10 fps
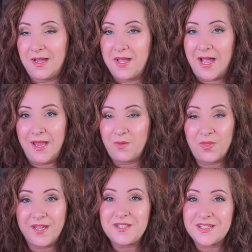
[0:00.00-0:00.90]
uh, I don't
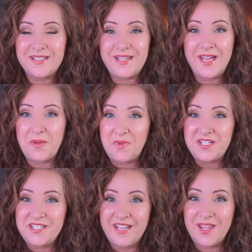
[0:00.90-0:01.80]
think it's gonna take
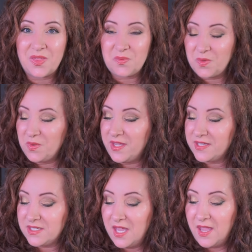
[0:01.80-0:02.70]
much to get through
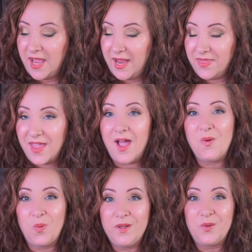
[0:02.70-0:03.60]
this and that
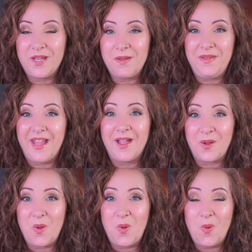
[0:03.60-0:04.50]
will get me at
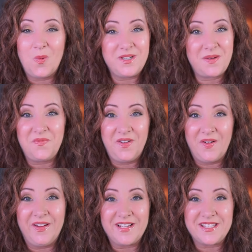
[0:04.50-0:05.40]
goal, which I'm
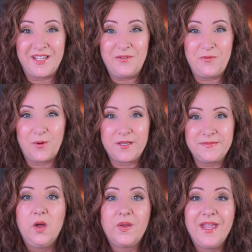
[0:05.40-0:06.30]
very excited for.
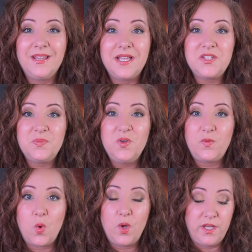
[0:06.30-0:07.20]
Okay, let's move
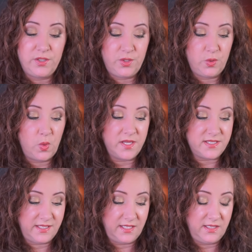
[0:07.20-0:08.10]
on to
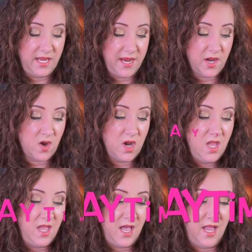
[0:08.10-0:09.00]
skincare.
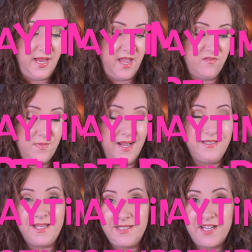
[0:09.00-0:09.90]
I have my
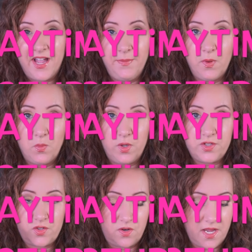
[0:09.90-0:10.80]
daytime
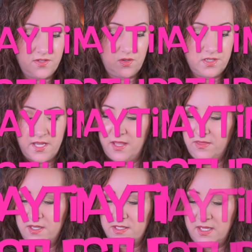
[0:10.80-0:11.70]
moisturizers, and
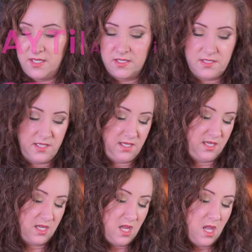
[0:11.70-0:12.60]
this is
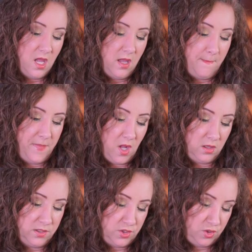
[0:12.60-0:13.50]
the
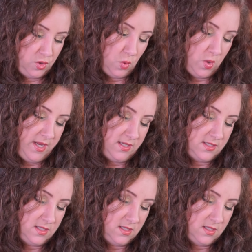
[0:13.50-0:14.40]
Paula's Choice